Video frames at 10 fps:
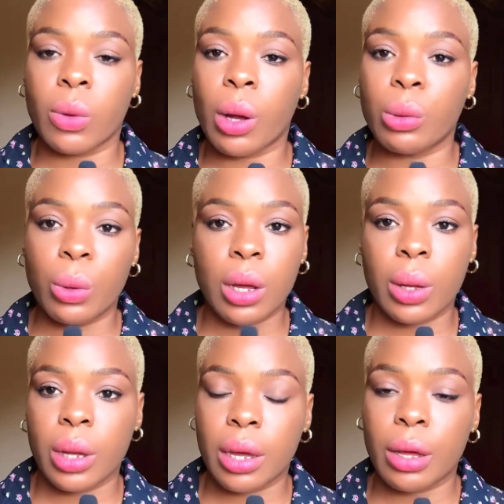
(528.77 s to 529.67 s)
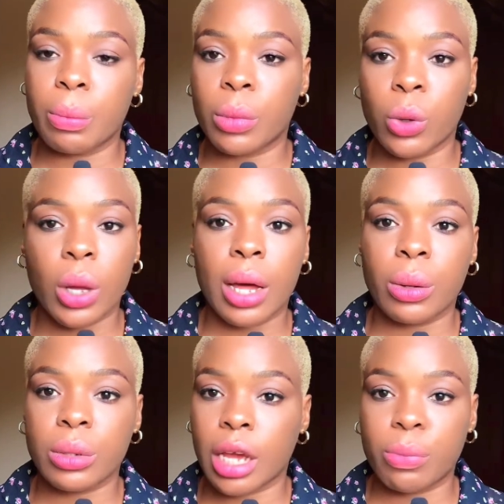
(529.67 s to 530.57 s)
our
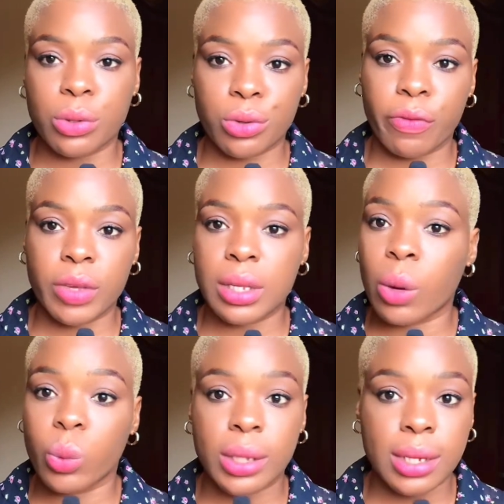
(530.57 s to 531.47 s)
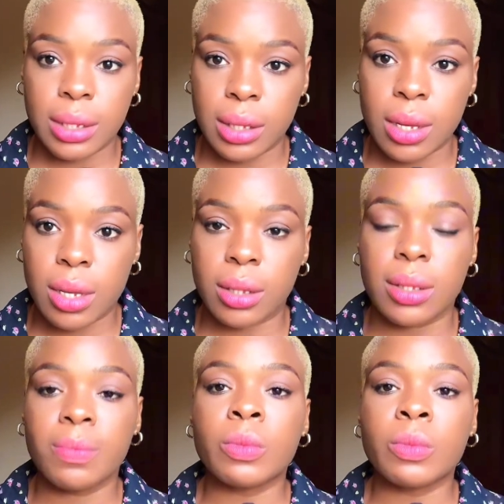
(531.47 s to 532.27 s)
local night post office and we didn't see it.